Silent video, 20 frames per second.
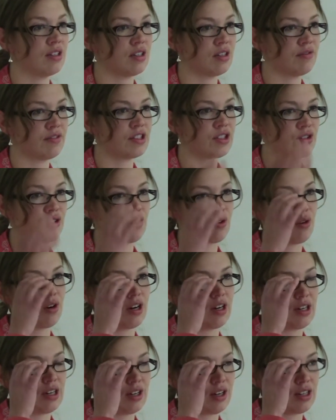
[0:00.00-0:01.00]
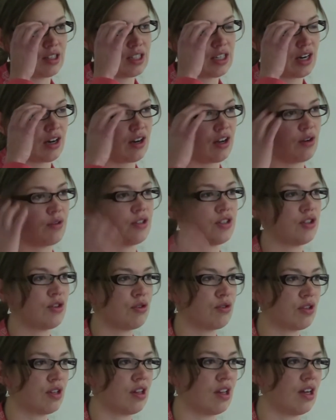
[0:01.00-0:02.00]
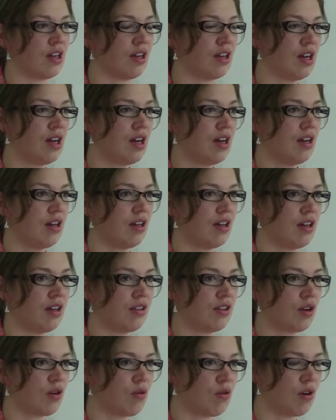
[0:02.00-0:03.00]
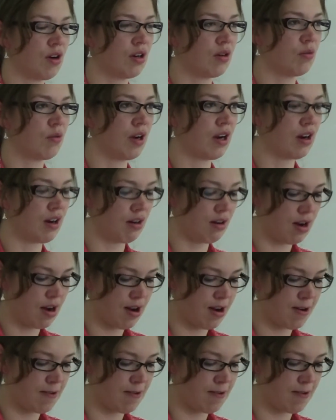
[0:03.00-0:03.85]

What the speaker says: the divisional court in Ontario is usually the court where